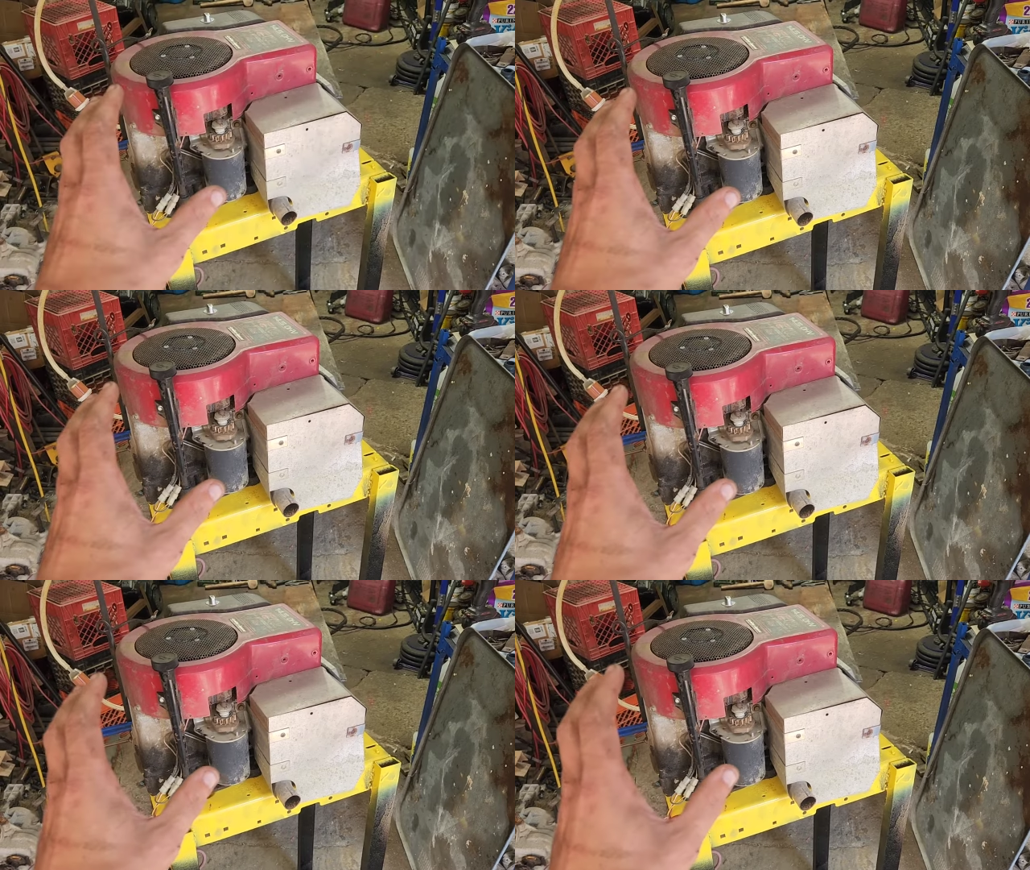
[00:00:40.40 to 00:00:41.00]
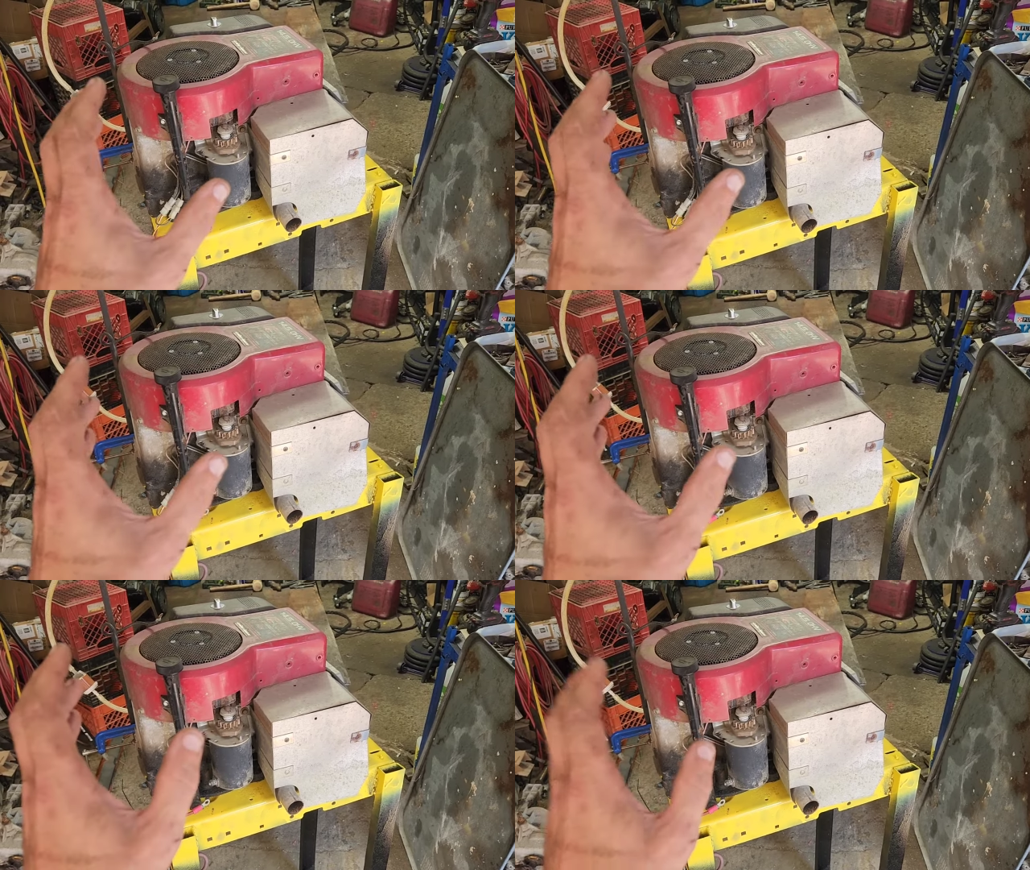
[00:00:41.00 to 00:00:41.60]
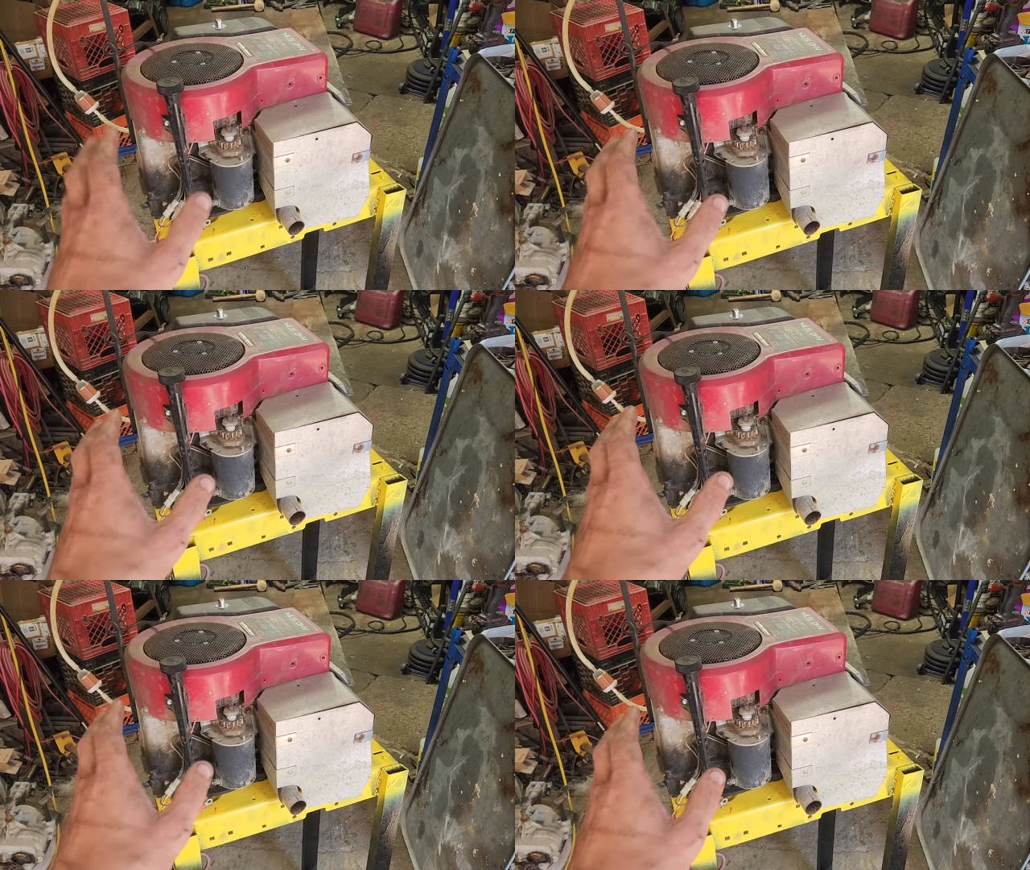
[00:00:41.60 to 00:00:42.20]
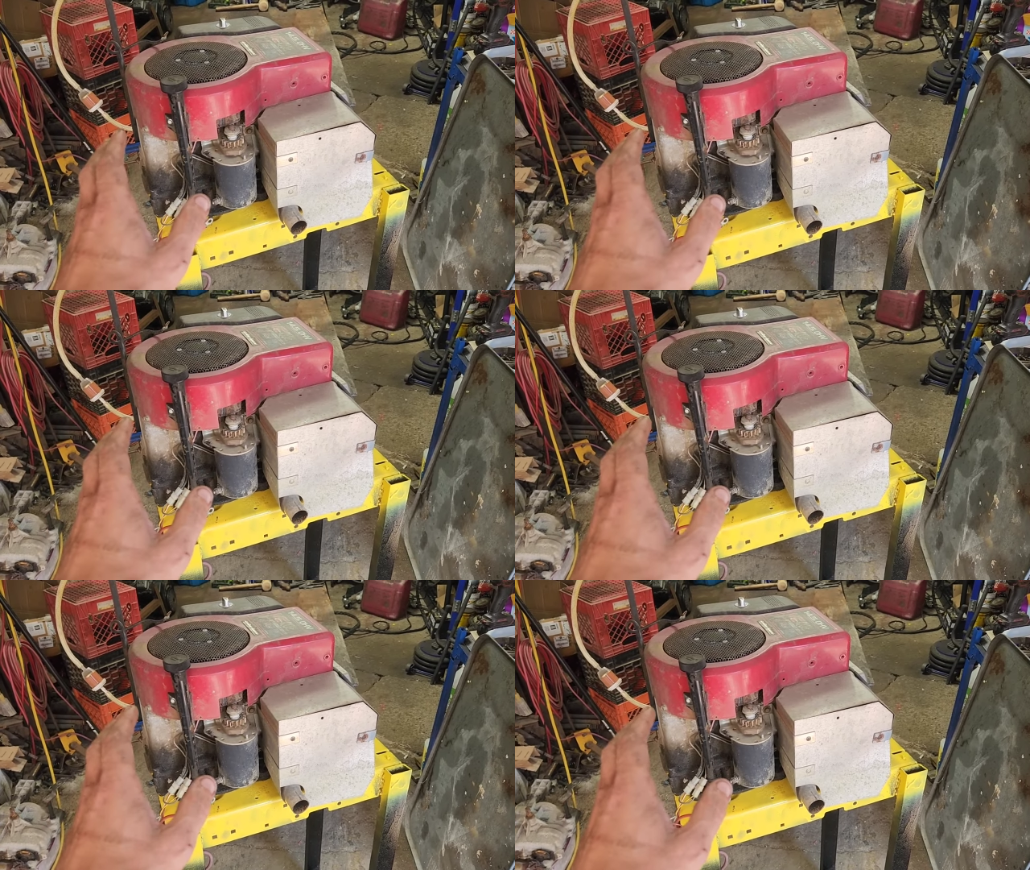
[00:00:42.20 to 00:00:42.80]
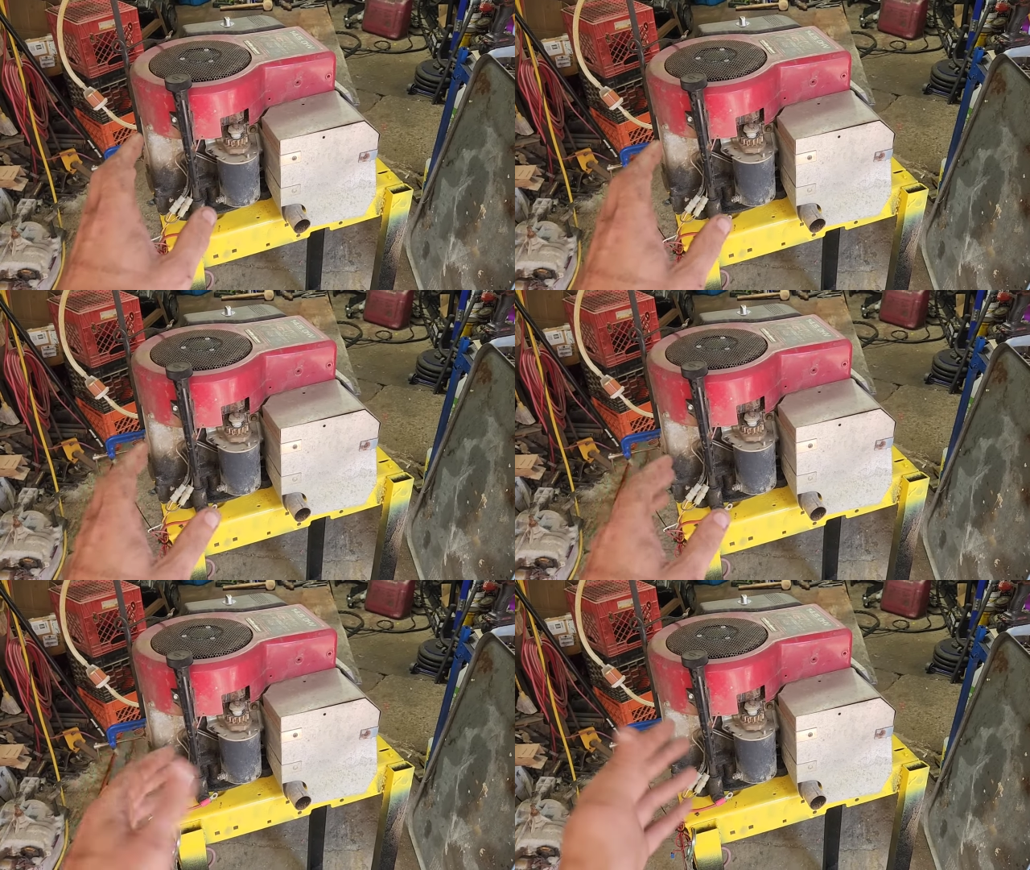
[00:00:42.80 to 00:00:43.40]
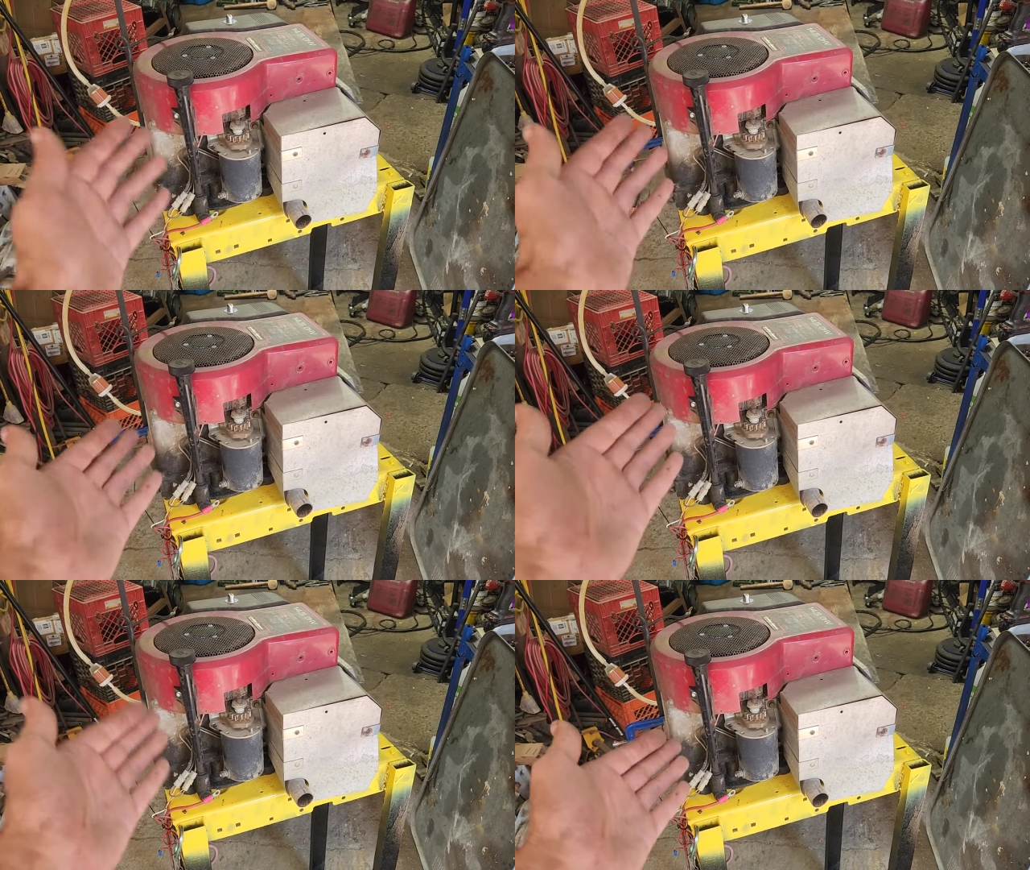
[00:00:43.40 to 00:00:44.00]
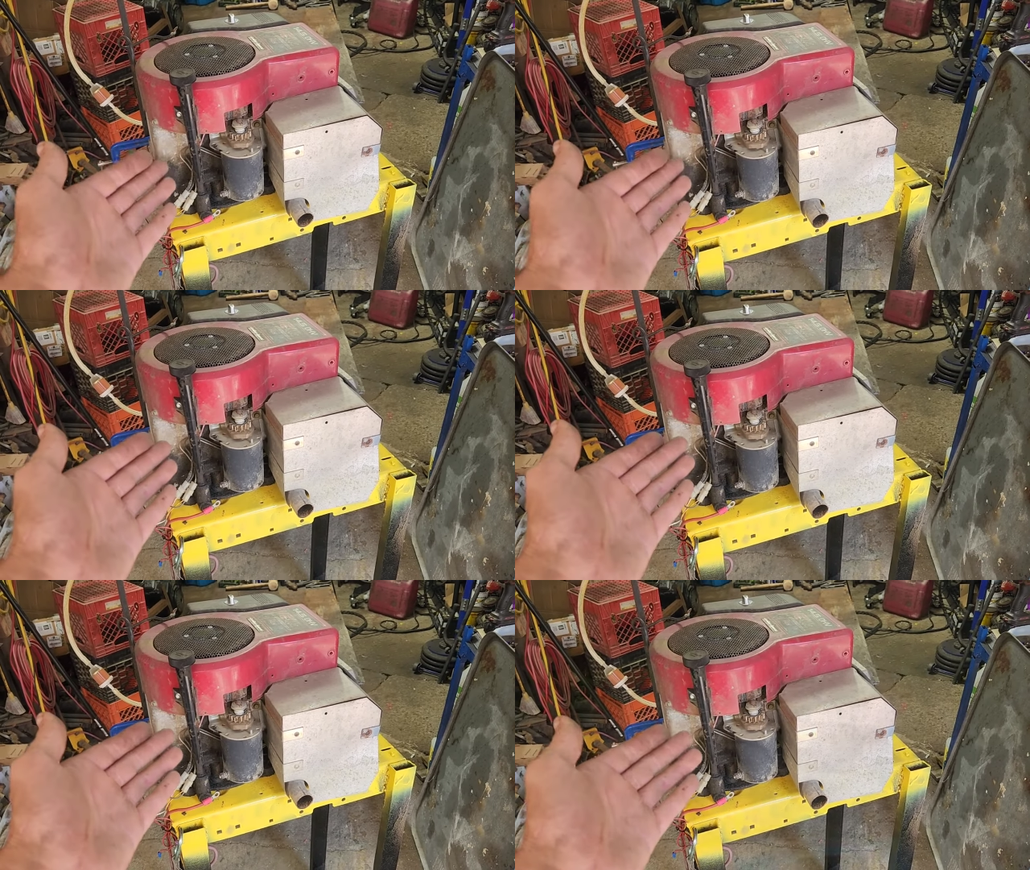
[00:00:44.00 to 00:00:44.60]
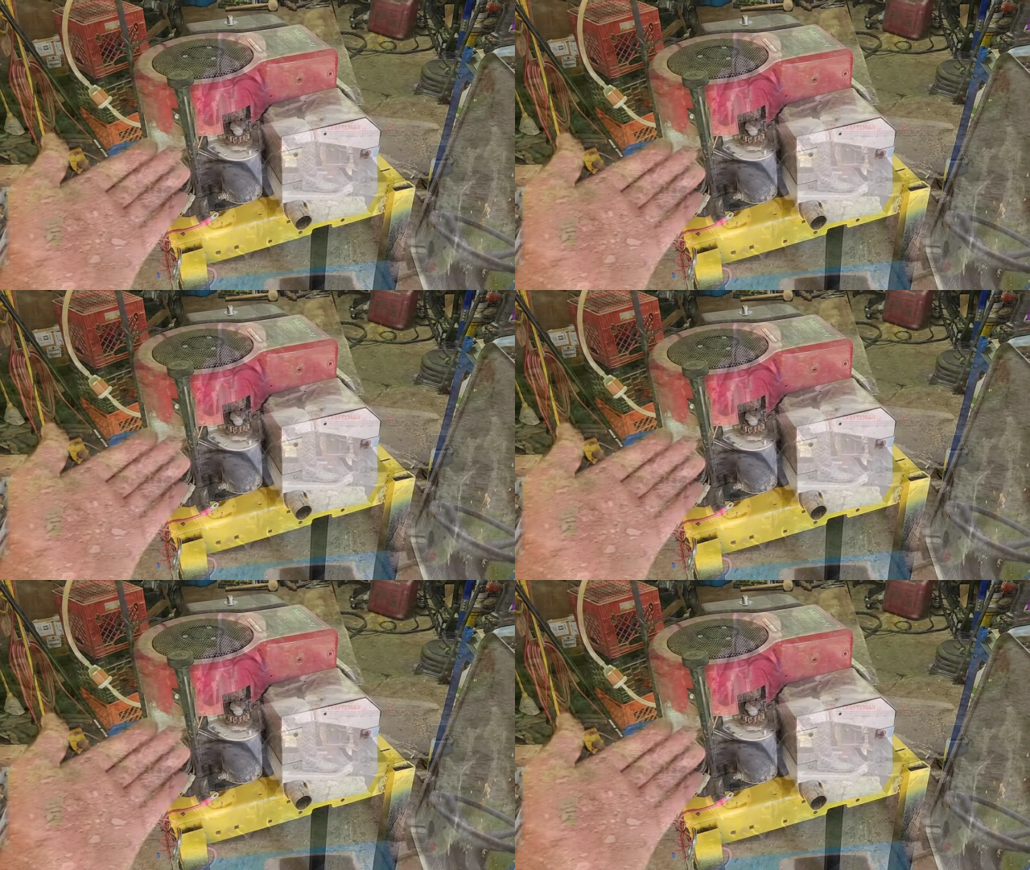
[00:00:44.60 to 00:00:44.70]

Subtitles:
[unreadable: no face in view]